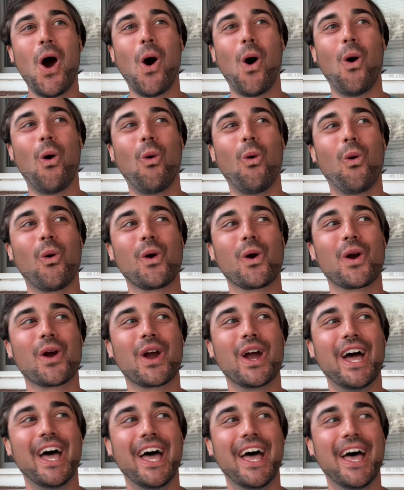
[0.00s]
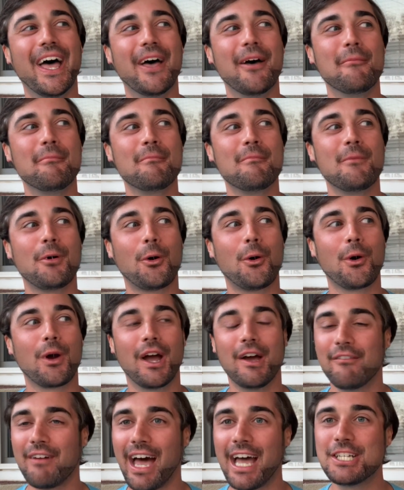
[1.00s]
Or
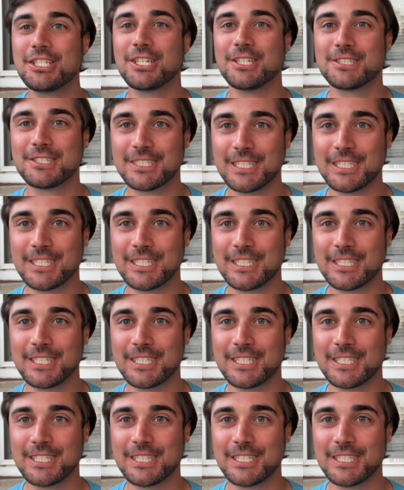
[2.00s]
have I just